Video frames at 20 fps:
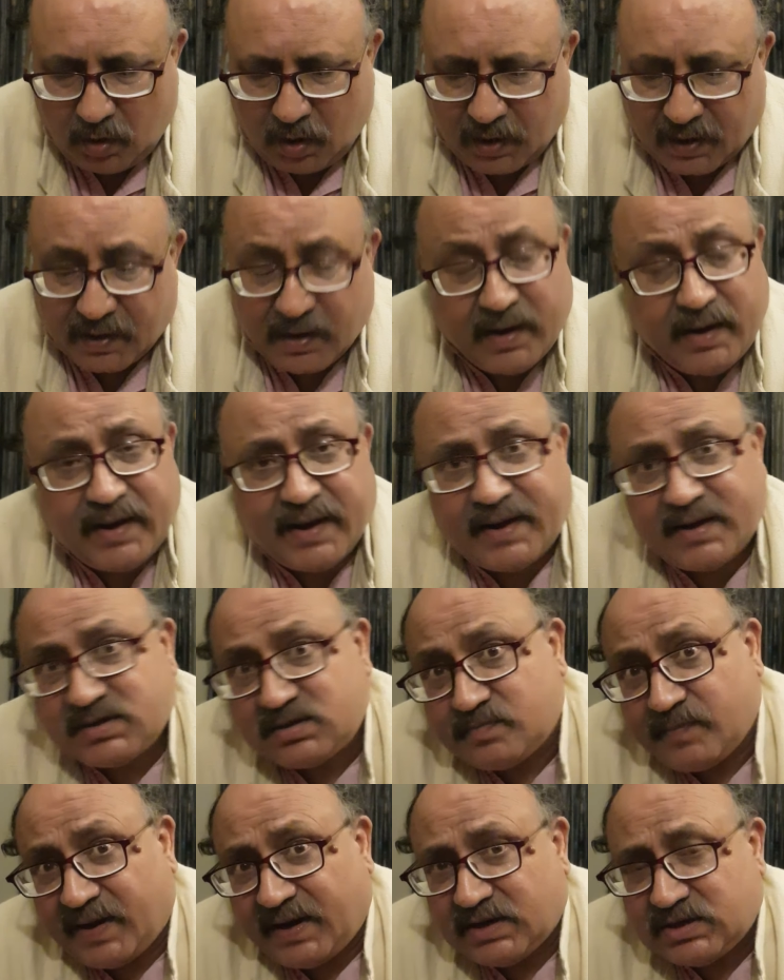and India
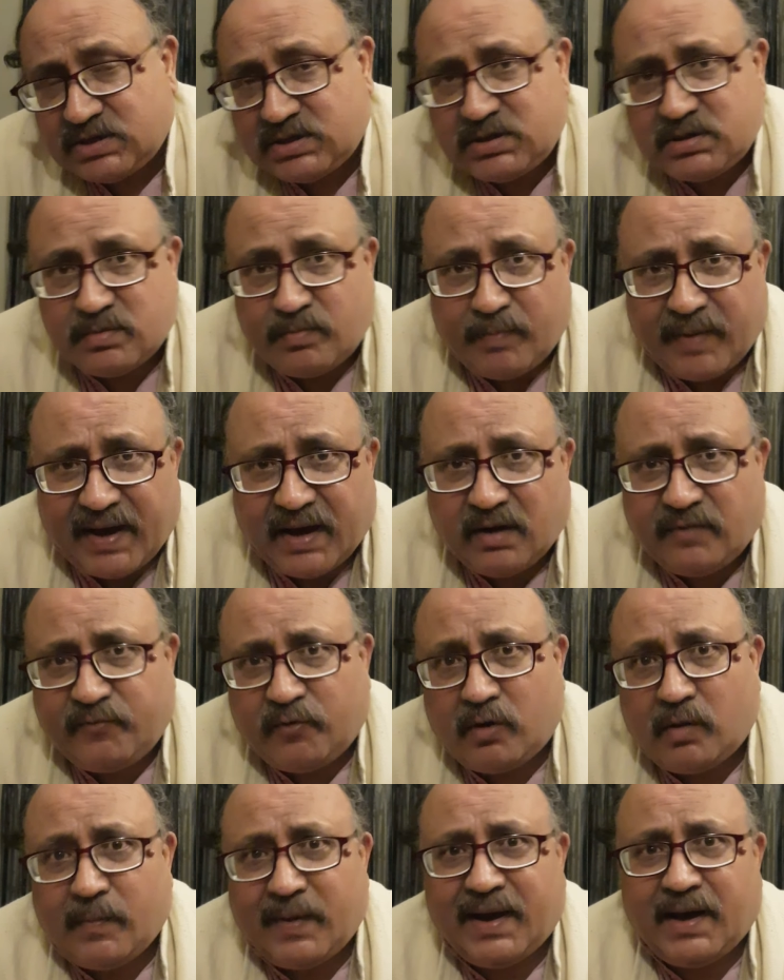has matched man
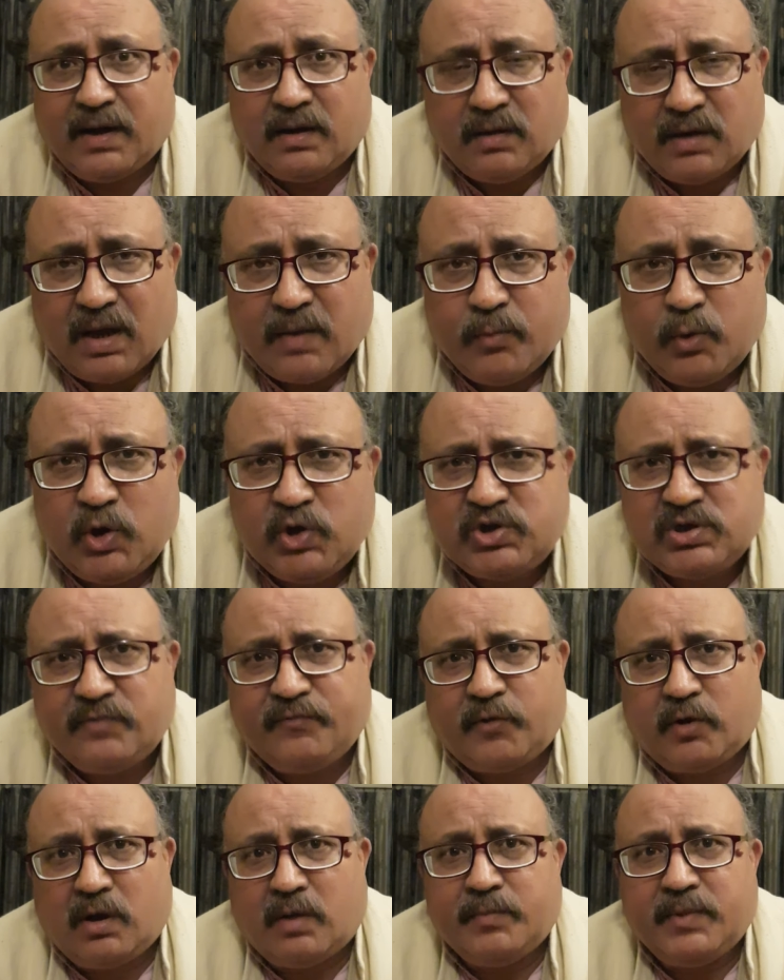for man, ammunition
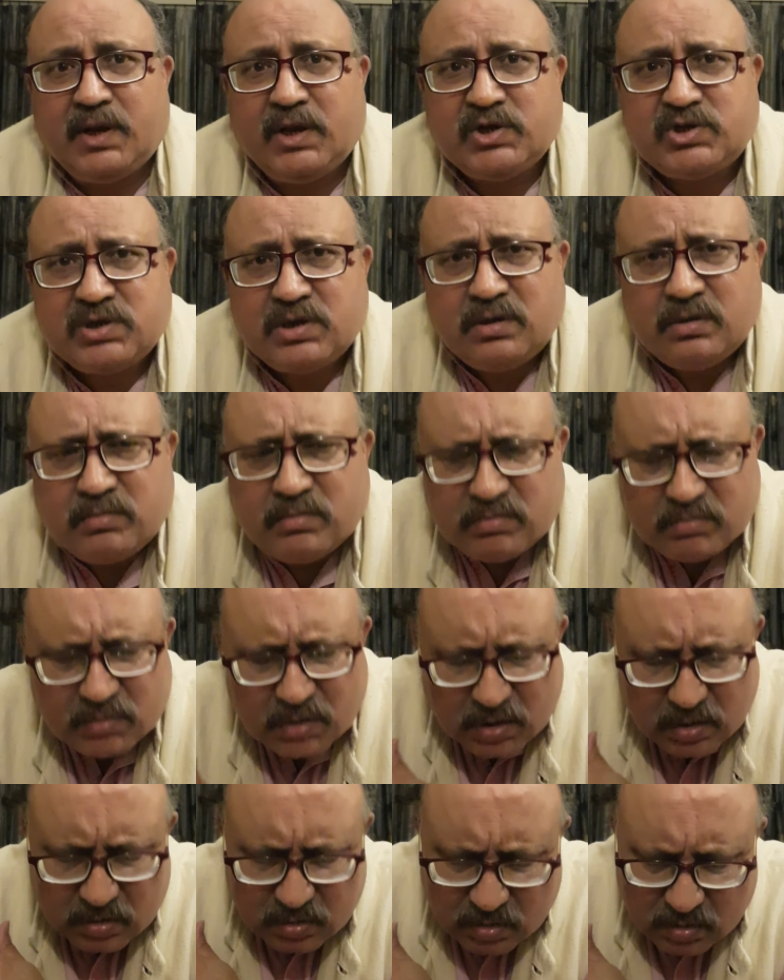for ammunition,
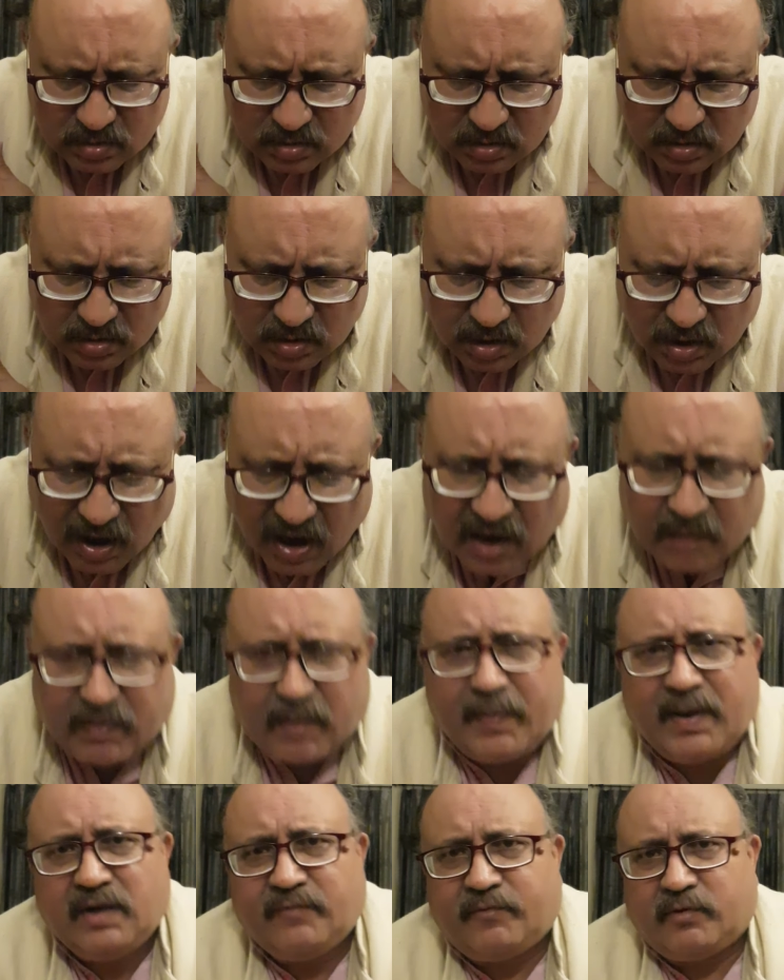
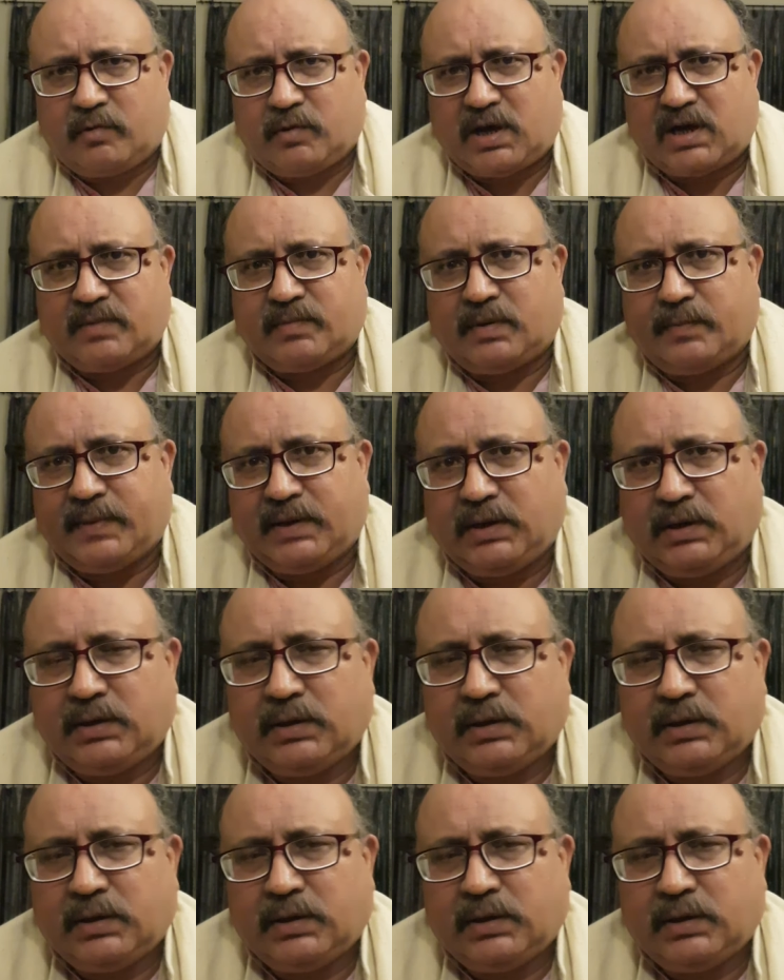armament for armament.